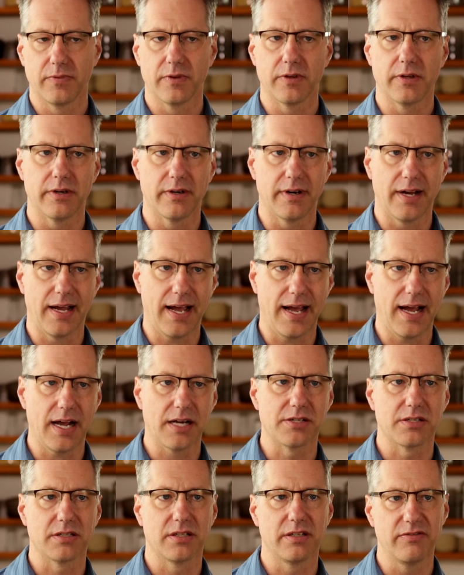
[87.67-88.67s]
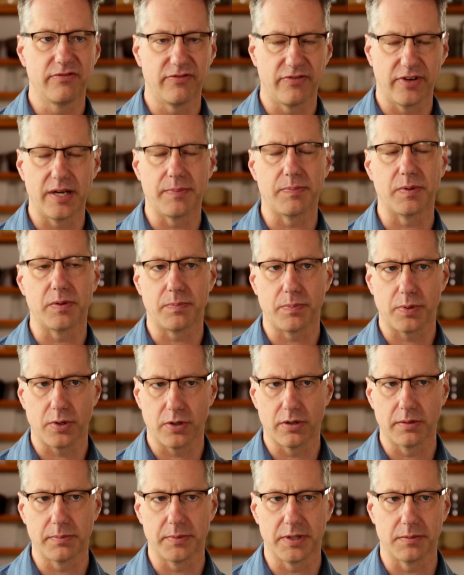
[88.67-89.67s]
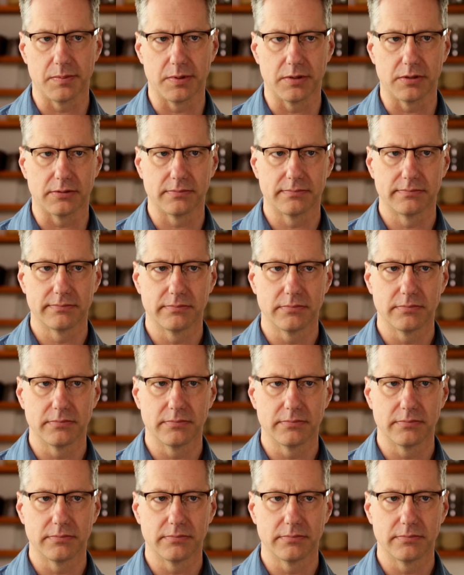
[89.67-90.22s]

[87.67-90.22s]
They're actually vapor permeable.